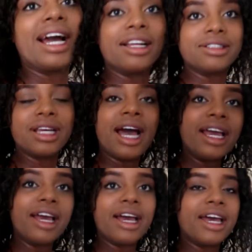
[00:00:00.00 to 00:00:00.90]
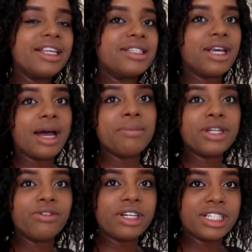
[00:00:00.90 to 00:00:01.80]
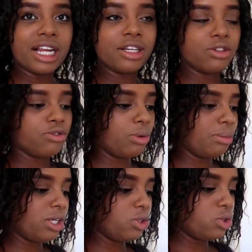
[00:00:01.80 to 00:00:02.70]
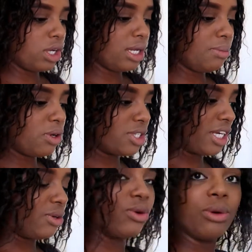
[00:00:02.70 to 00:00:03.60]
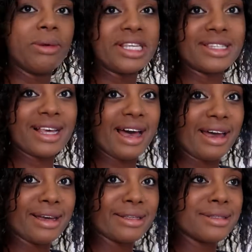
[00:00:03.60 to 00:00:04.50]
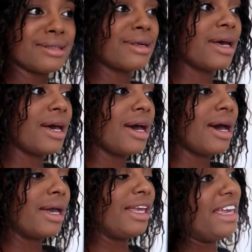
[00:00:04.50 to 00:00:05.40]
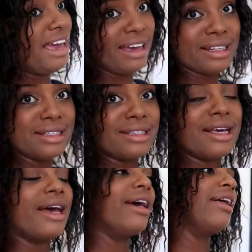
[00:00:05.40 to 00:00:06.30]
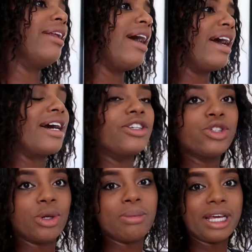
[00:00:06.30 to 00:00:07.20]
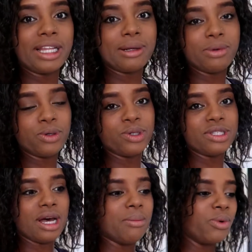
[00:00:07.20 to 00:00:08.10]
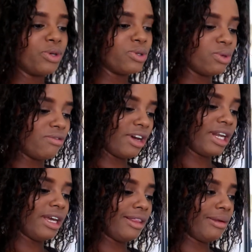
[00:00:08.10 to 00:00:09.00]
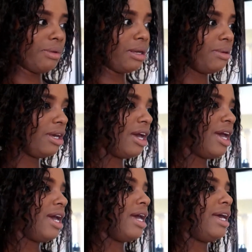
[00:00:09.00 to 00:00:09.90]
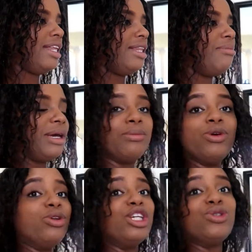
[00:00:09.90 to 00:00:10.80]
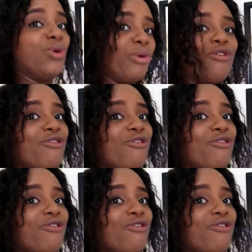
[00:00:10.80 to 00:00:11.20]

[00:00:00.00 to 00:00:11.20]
can't, it's a bit of a challenge for me usually, because I don't know my size yet, and I can't shop like that because I'm always with Vane and the baby, and the baby, you need to go